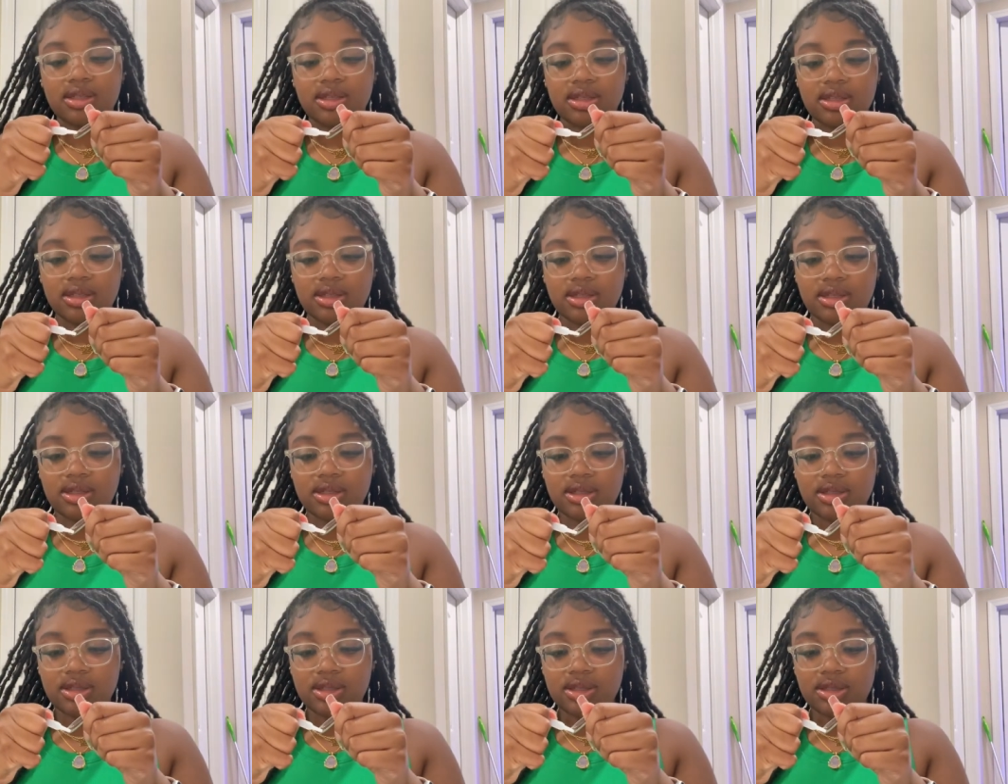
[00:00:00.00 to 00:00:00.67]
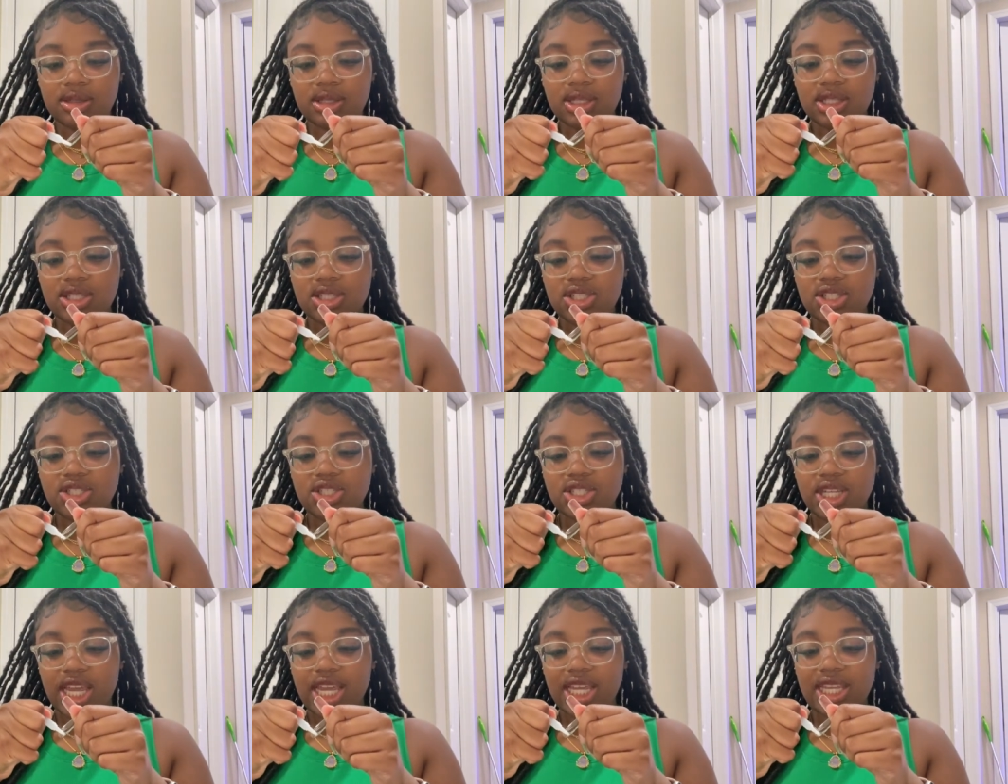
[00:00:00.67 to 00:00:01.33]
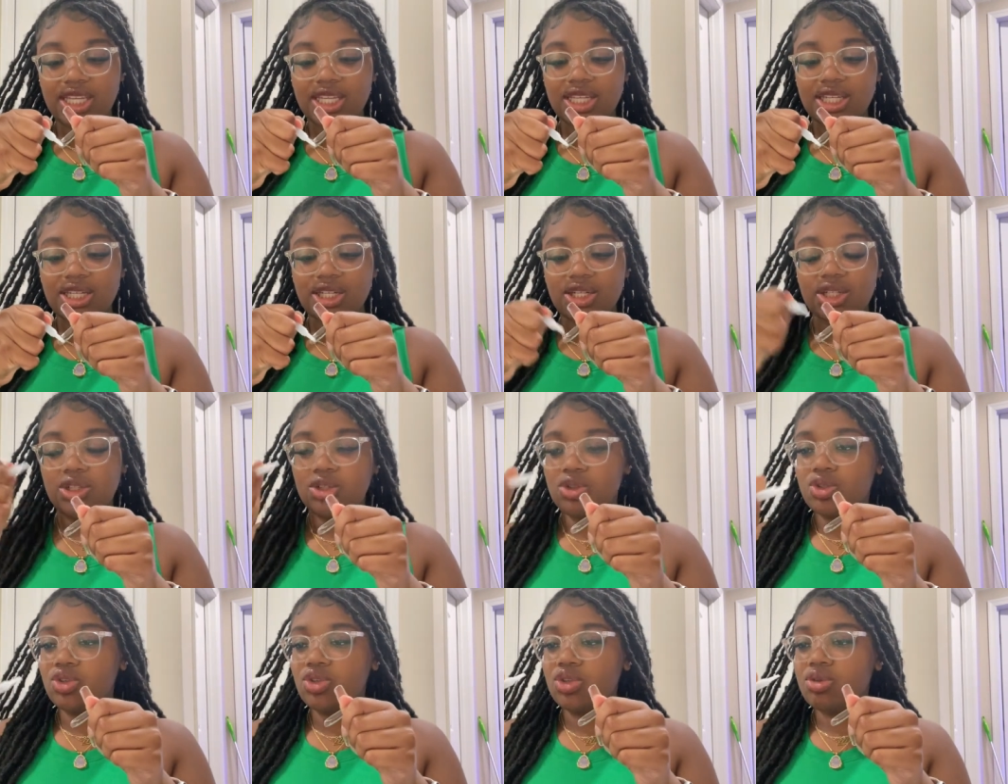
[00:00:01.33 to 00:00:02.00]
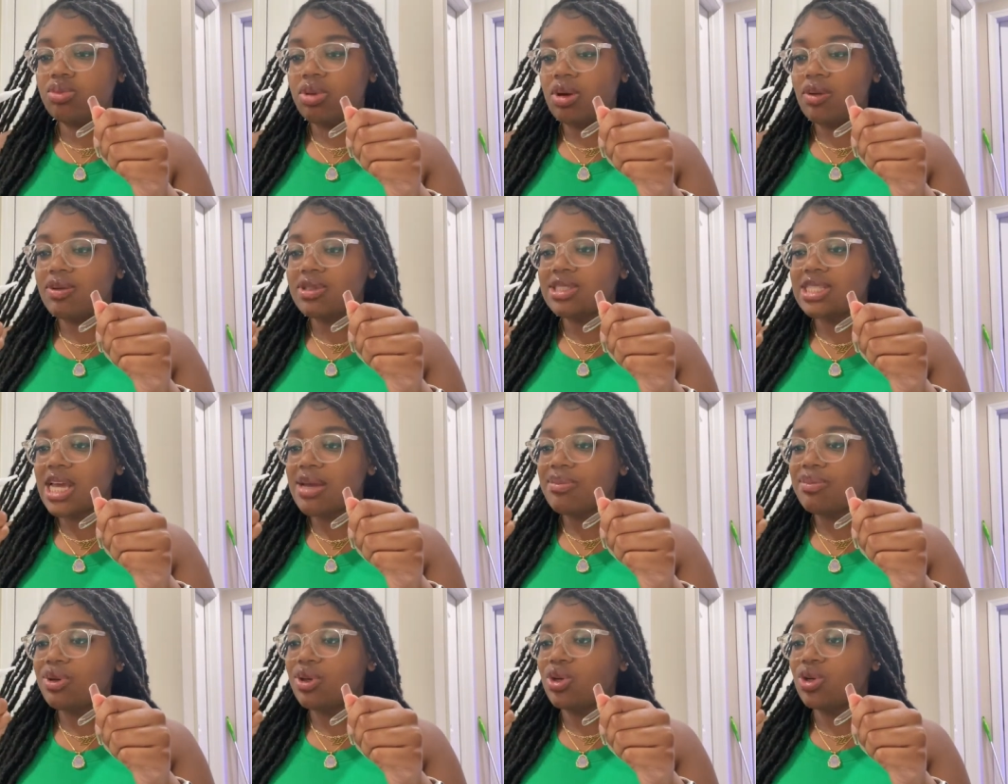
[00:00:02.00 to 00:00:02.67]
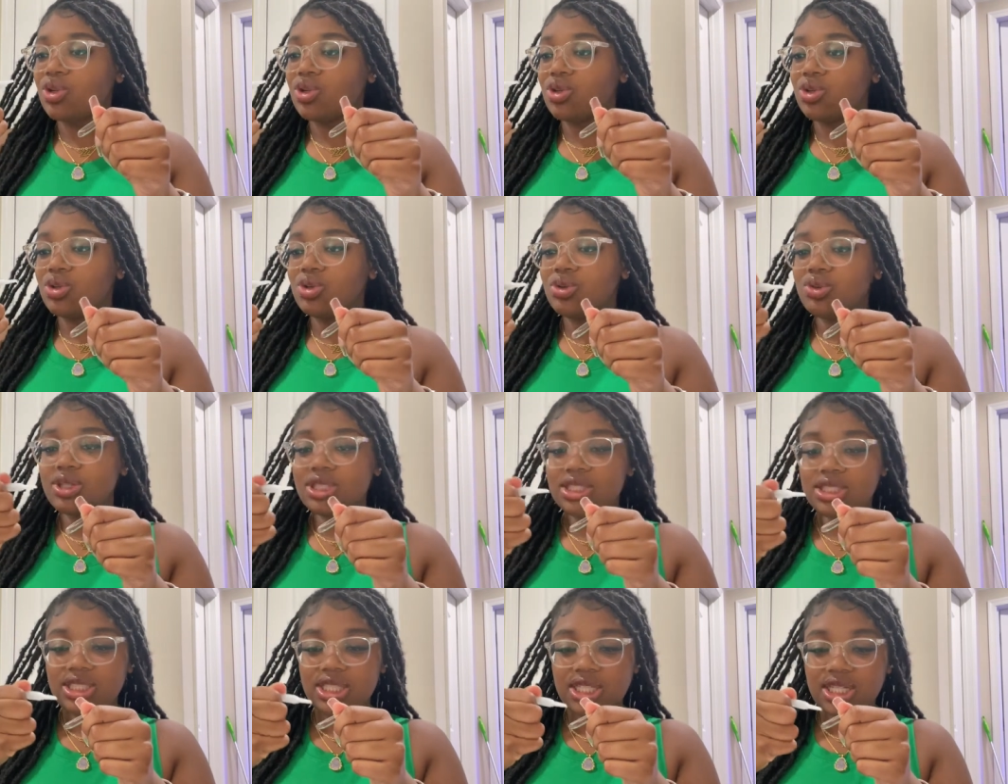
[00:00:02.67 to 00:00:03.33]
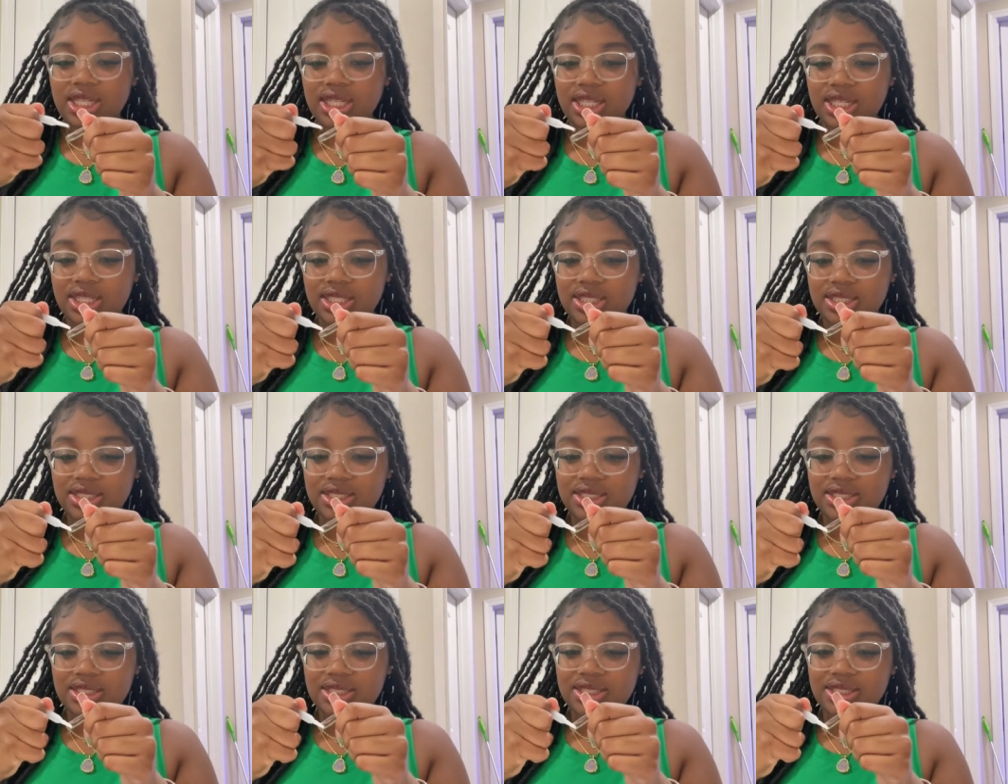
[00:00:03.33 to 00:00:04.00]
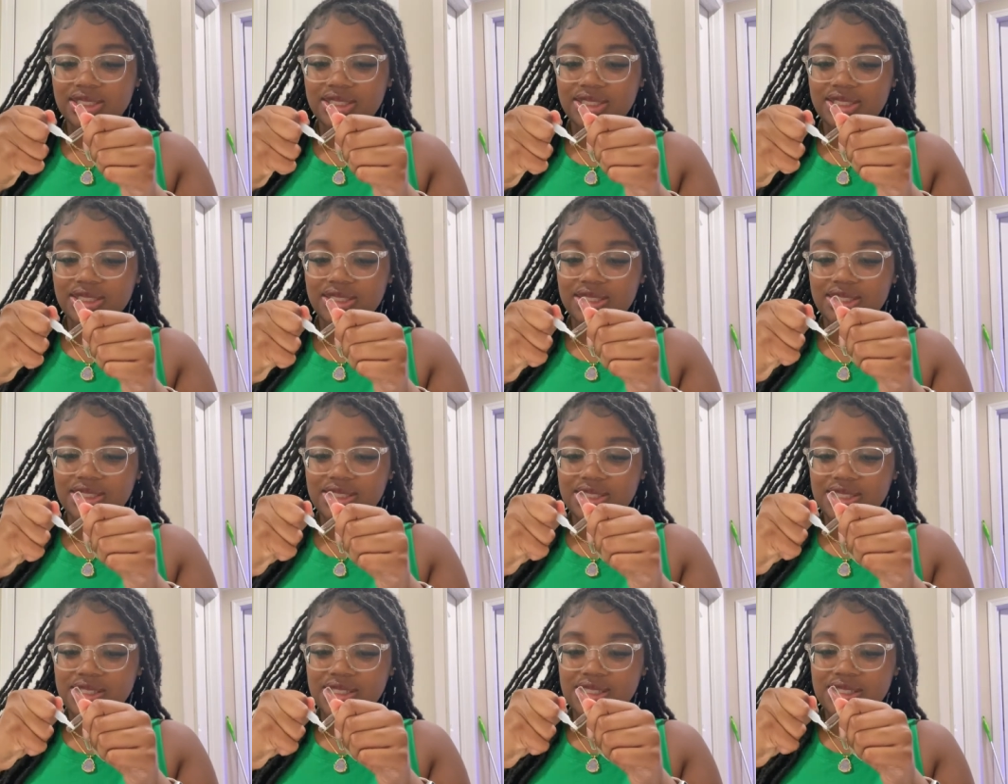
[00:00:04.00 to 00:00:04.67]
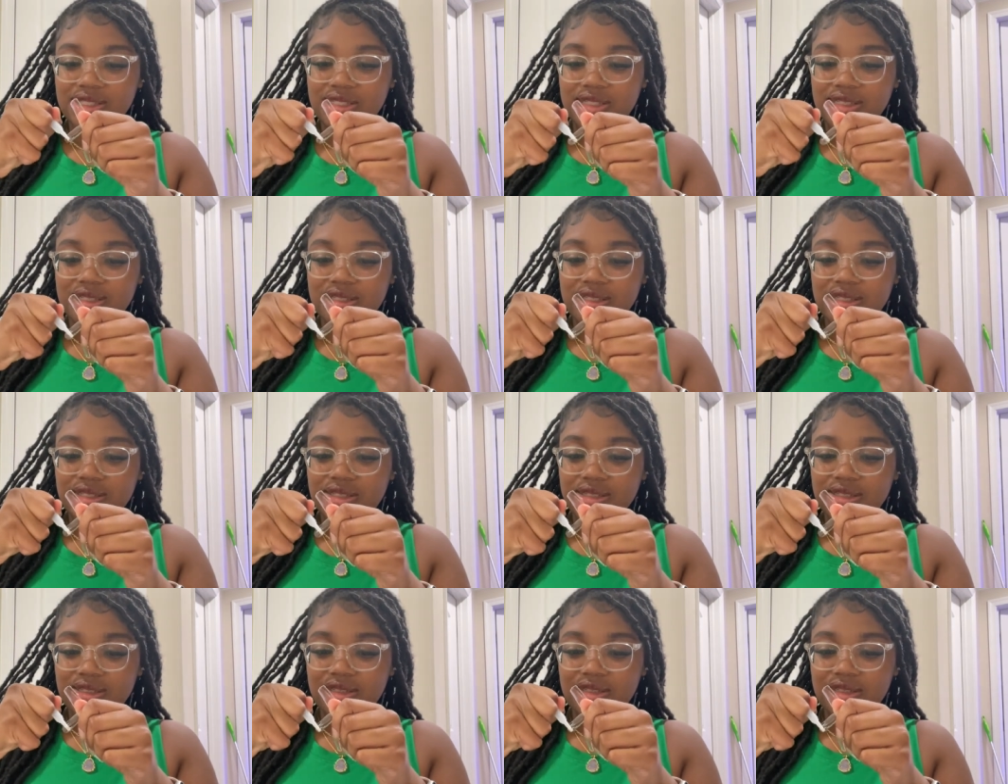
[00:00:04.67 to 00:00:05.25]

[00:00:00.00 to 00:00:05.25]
She think it's ghetto. This janky glue, bro. What type of glue is this? You should tell me. I would glue.